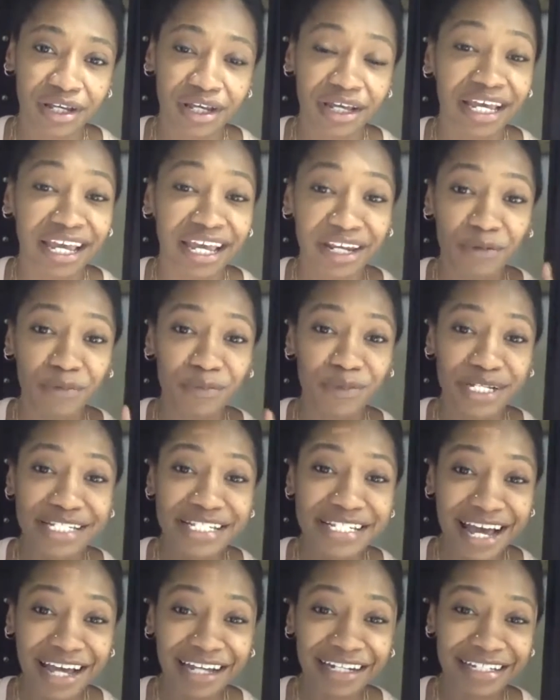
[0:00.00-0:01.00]
And it was
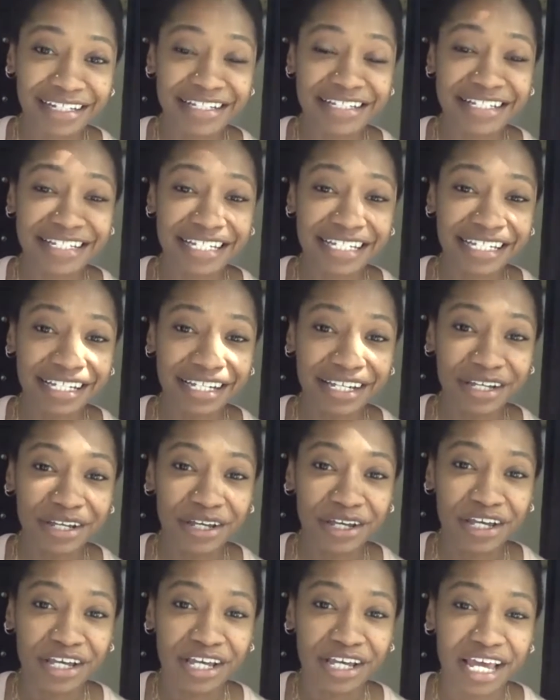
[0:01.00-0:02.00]
not easy.
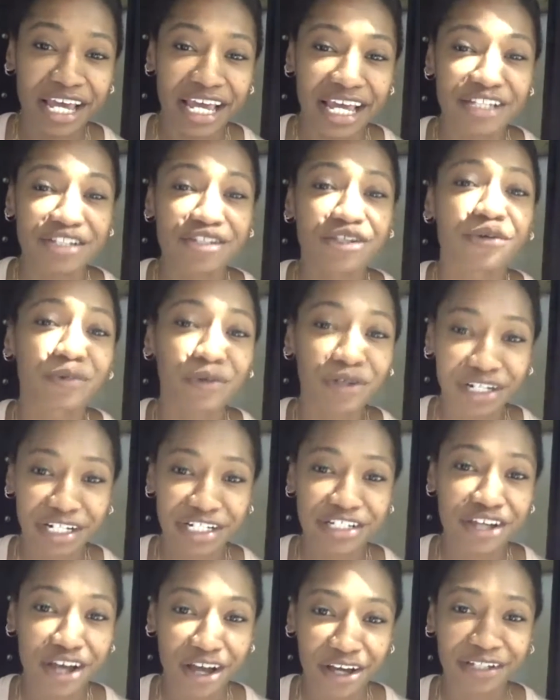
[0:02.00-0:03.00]
And so we're going to
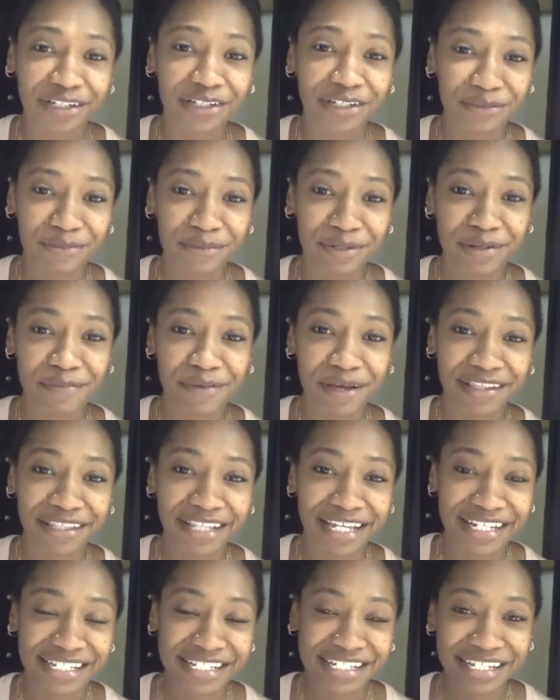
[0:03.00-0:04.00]
talk a little bit about
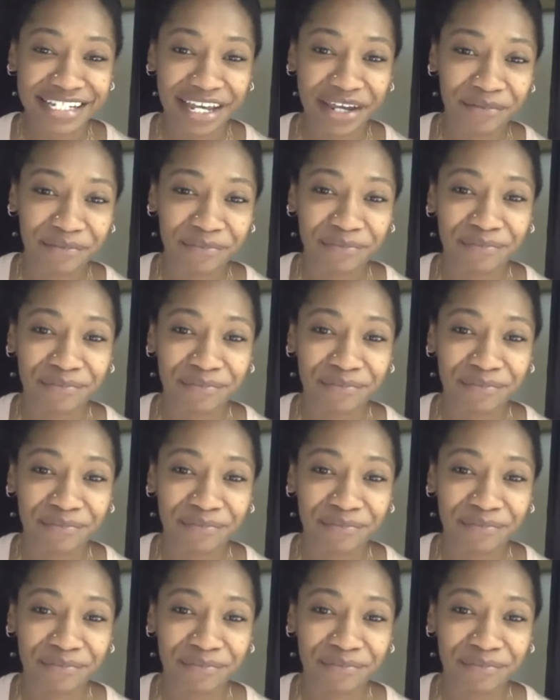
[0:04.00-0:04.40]
that today.